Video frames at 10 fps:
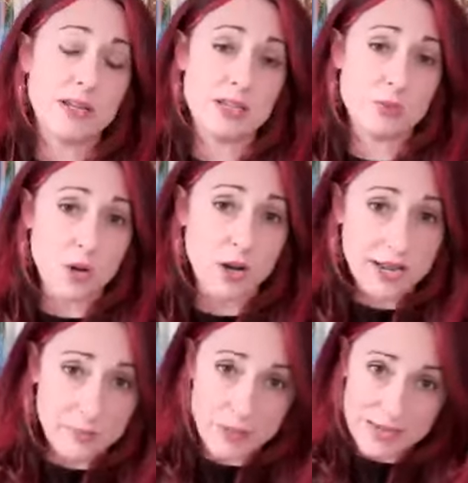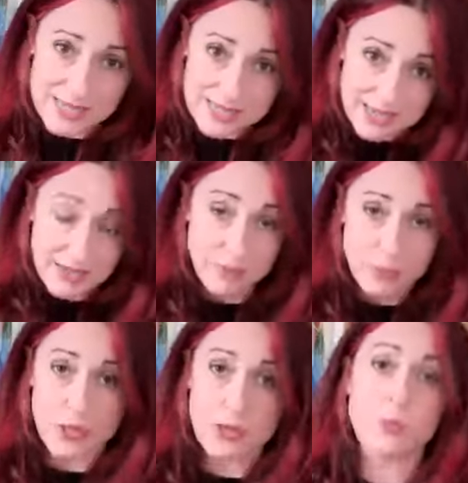this is why i'm basically
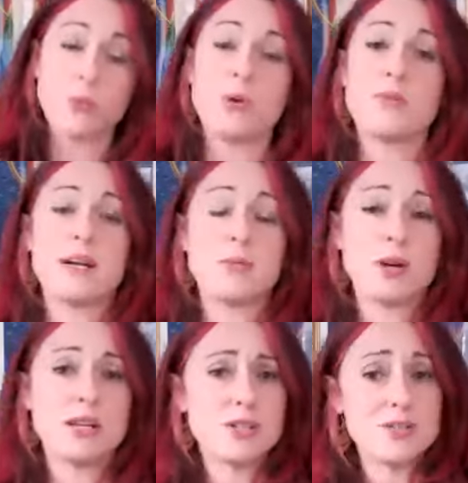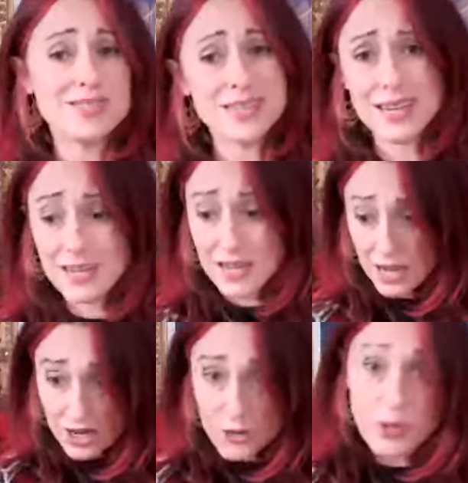putting a wall around what i do and saying
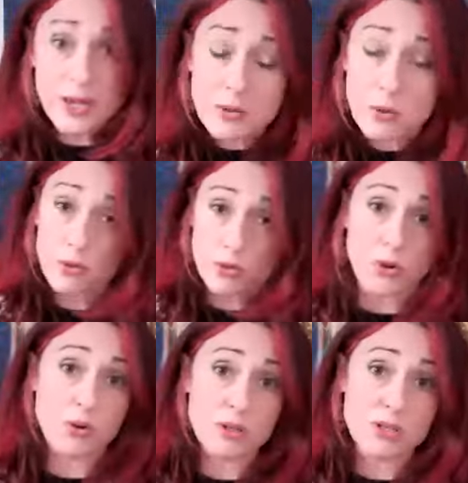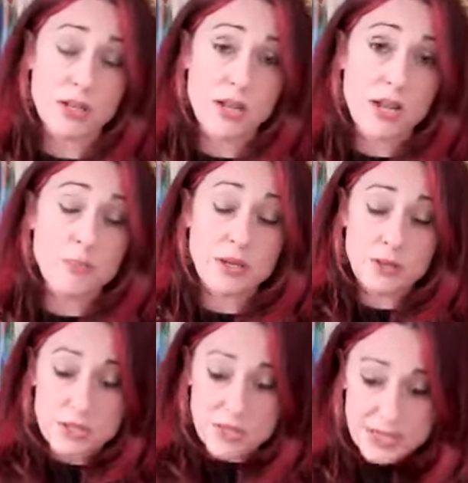are you in or not
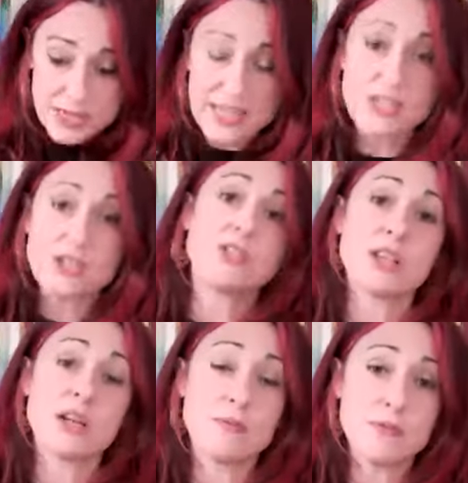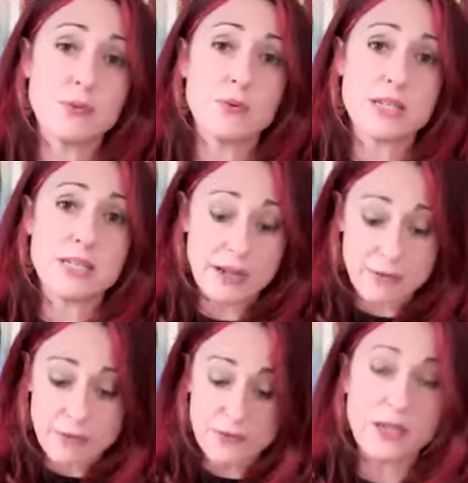because I need you to come forward now
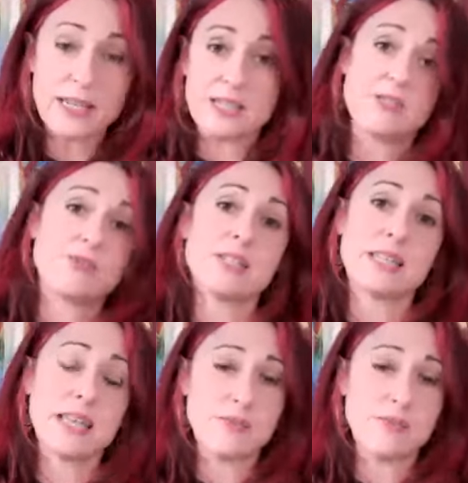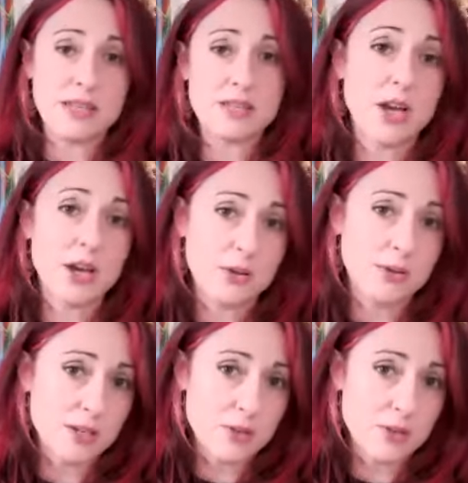fully to receive these codes.